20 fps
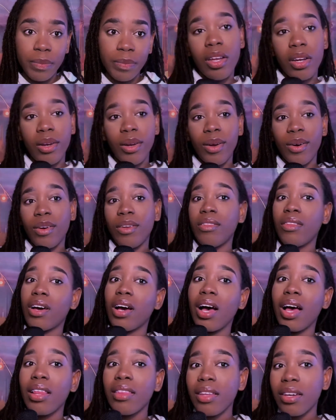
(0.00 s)
Now, the
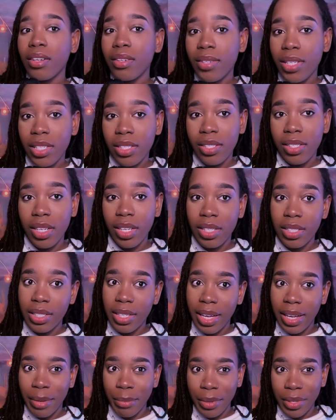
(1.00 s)
other question
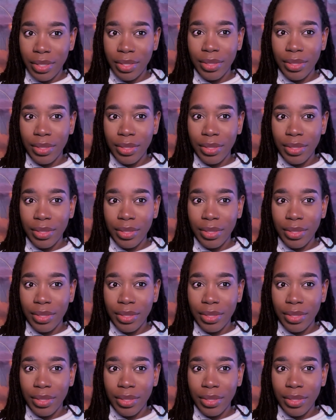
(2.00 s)
type is